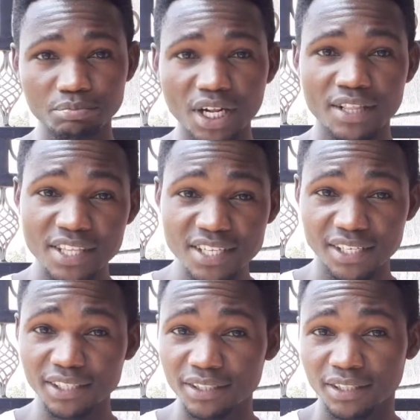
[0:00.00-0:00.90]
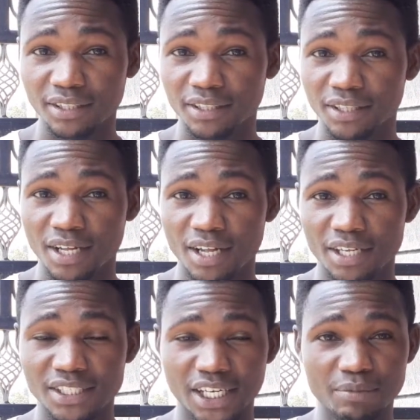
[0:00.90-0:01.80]
thinking,
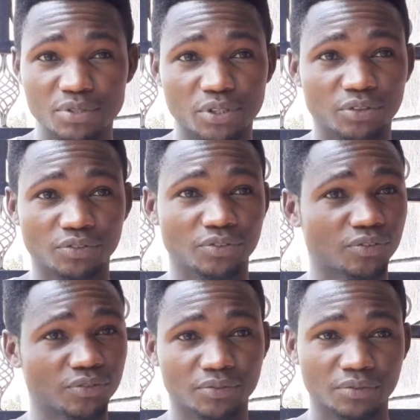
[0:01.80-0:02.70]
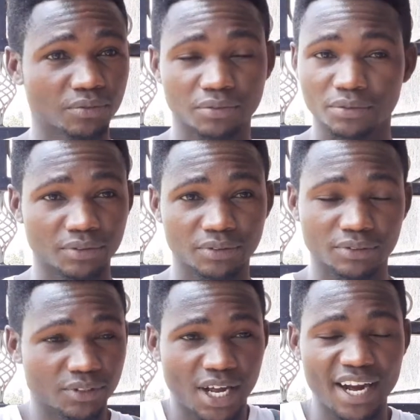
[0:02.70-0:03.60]
in terms of
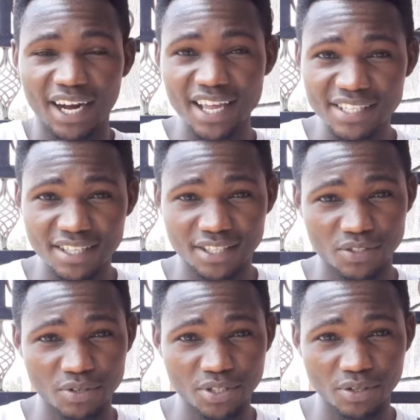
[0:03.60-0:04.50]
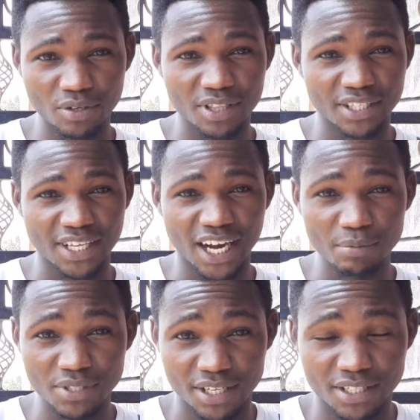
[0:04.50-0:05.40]
analyzing the situation or the
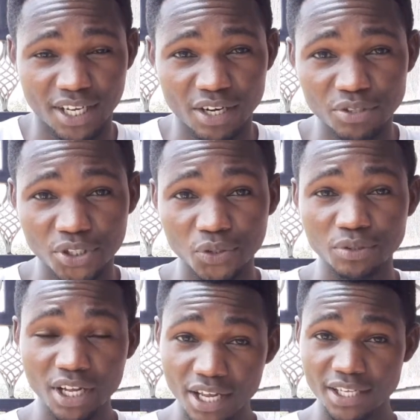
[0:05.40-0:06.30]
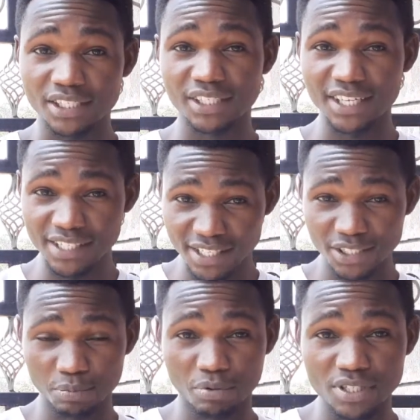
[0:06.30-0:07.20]
circumstance around you, it takes it
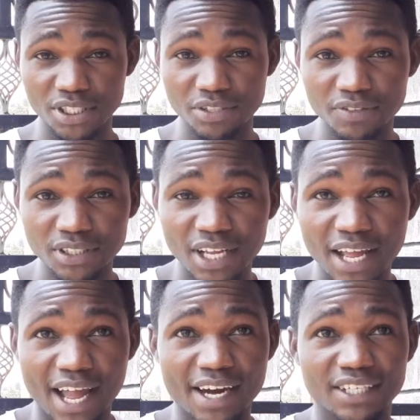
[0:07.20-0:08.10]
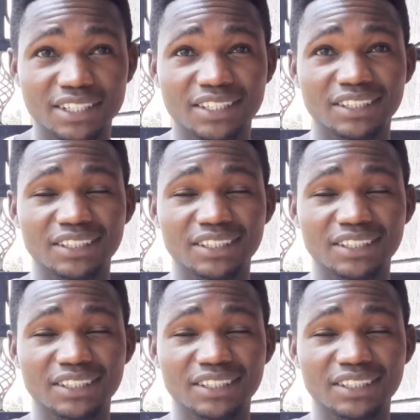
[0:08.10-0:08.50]
positively, and it